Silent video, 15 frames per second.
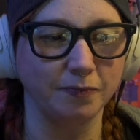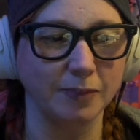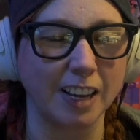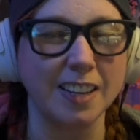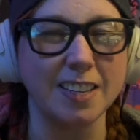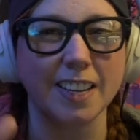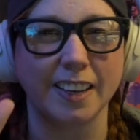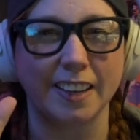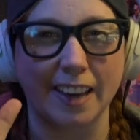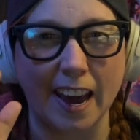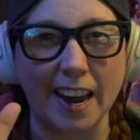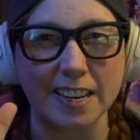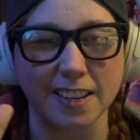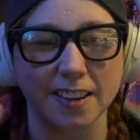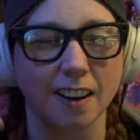I guess a
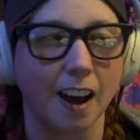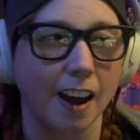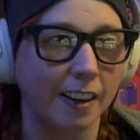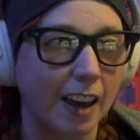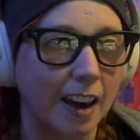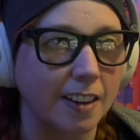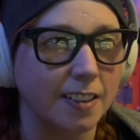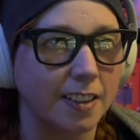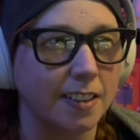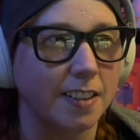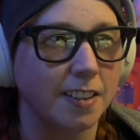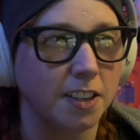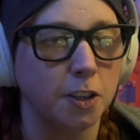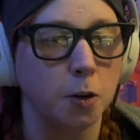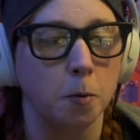gate,
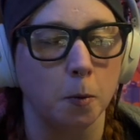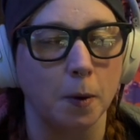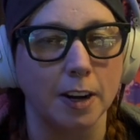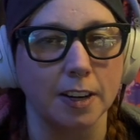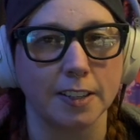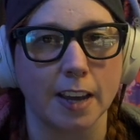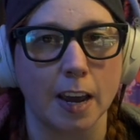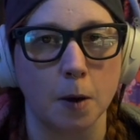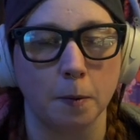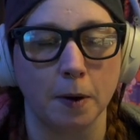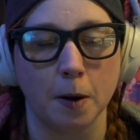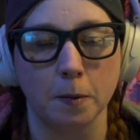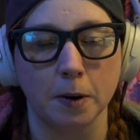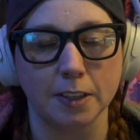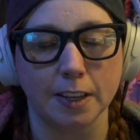it's a stupid way to say it,
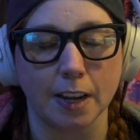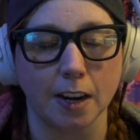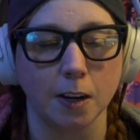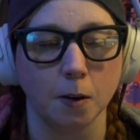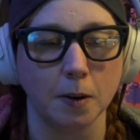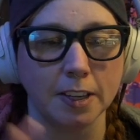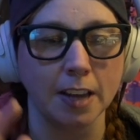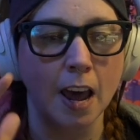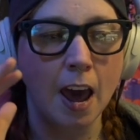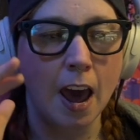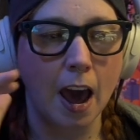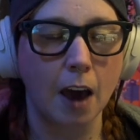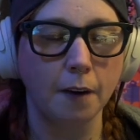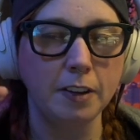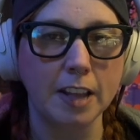but I'm going to say it anyways.
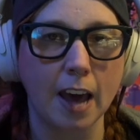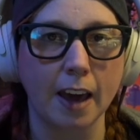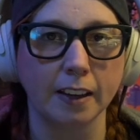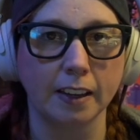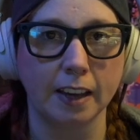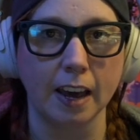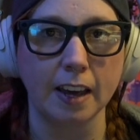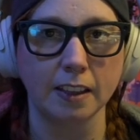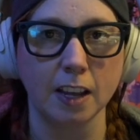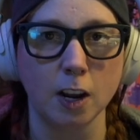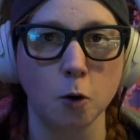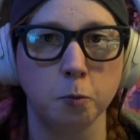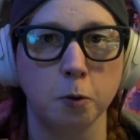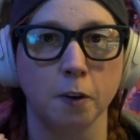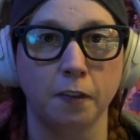Having that gate
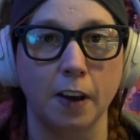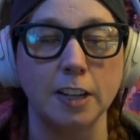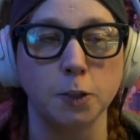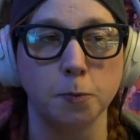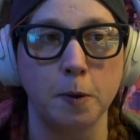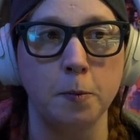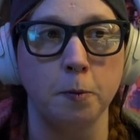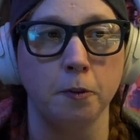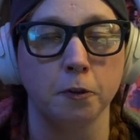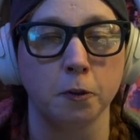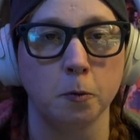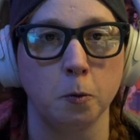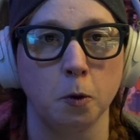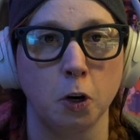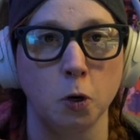there prevents people
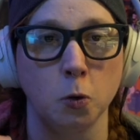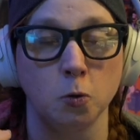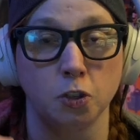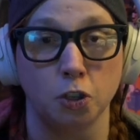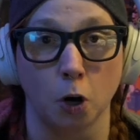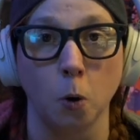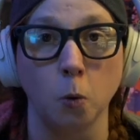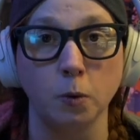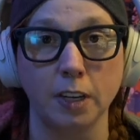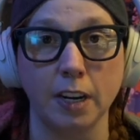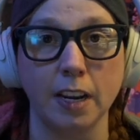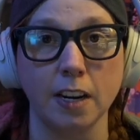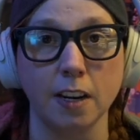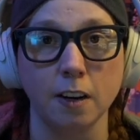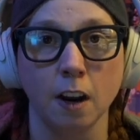who don't
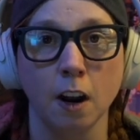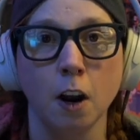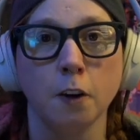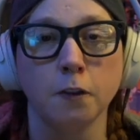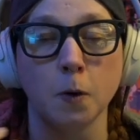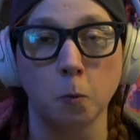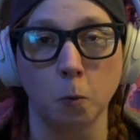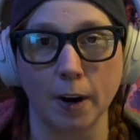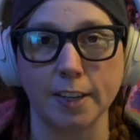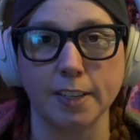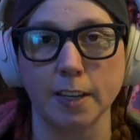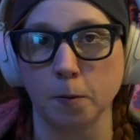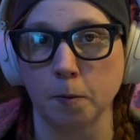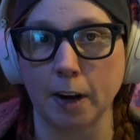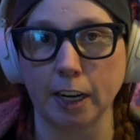need it from
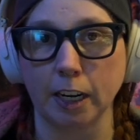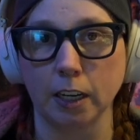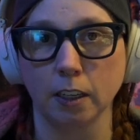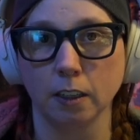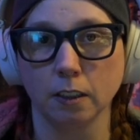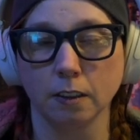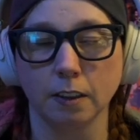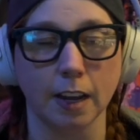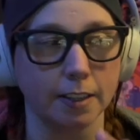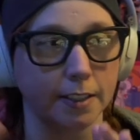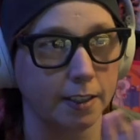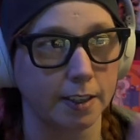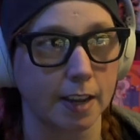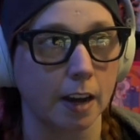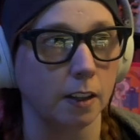wasting money. That's
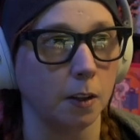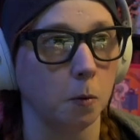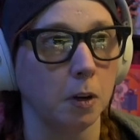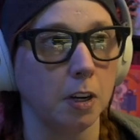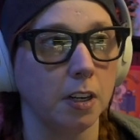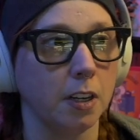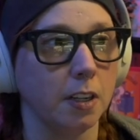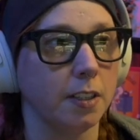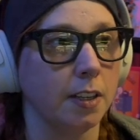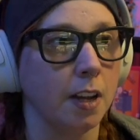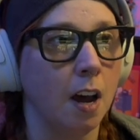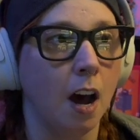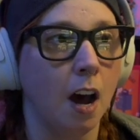exactly what it is.